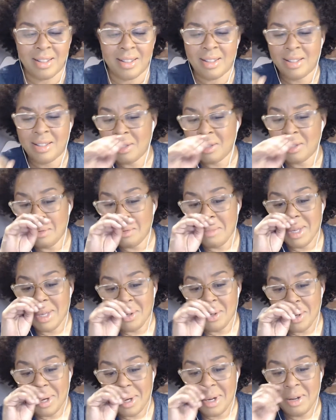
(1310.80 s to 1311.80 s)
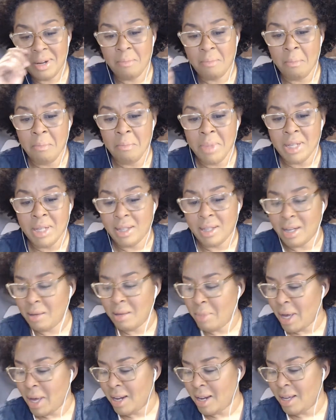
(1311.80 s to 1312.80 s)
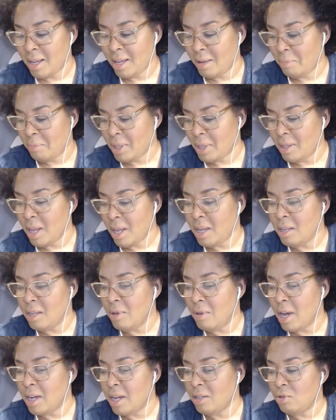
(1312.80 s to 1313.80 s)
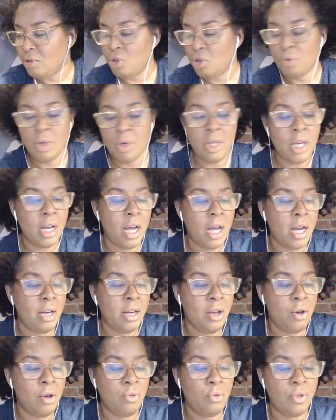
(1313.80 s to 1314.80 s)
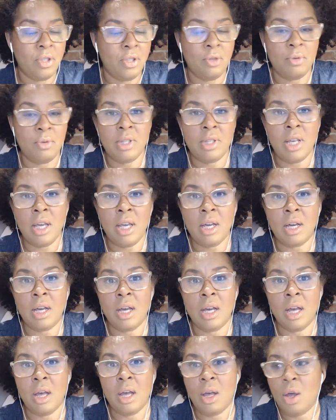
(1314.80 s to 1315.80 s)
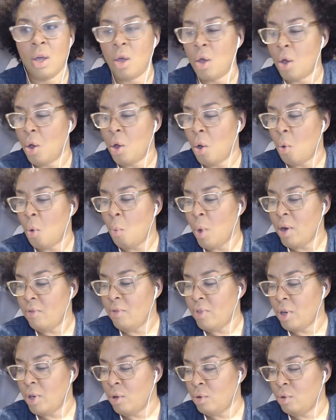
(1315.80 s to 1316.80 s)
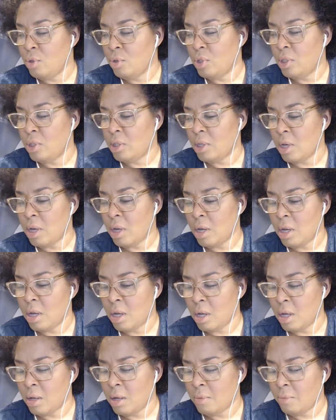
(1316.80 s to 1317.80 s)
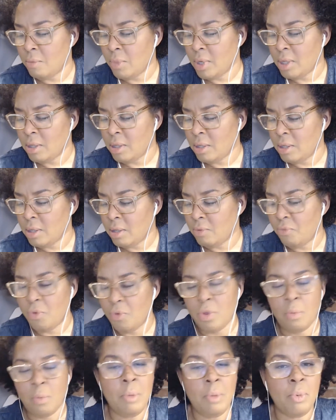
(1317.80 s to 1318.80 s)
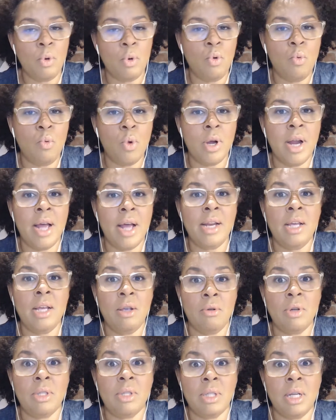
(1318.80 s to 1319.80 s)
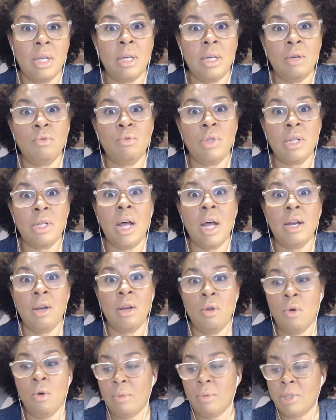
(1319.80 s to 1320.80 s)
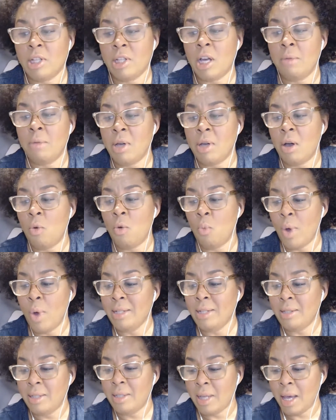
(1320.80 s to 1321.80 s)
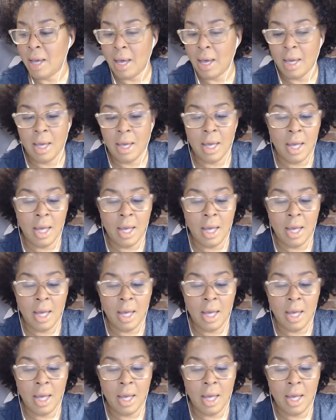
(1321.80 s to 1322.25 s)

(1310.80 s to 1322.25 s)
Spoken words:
Just to make sure I didn't miss anybody. But thank you guys for tuning in. I know this was like one of those is for the people who were not here on Sunday, who did not know I was coming on Wednesday.